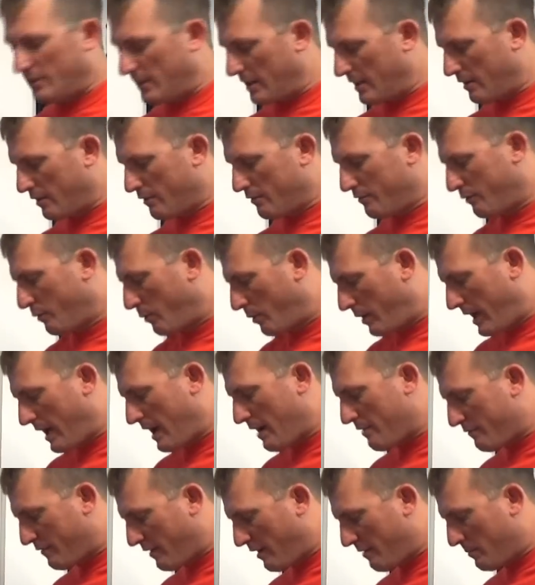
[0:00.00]
later, four and a
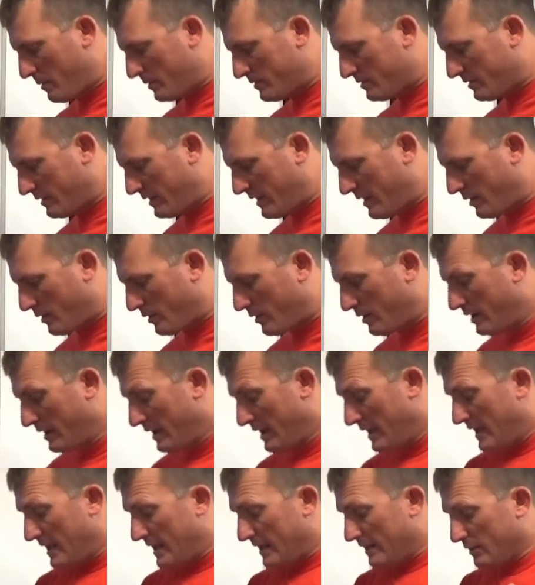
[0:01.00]
half, five months later.
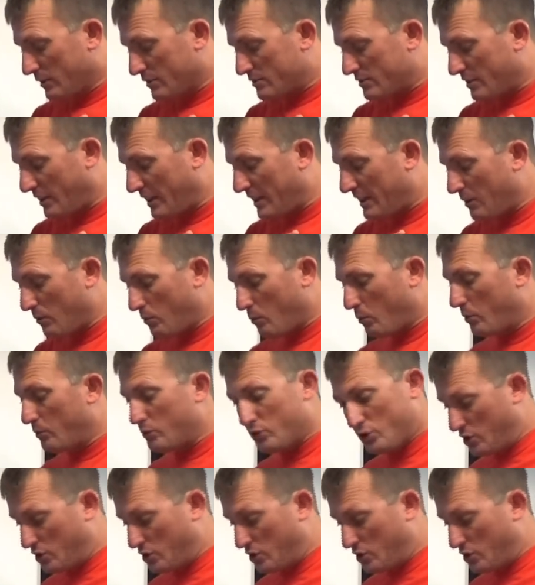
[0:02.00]
It looks like it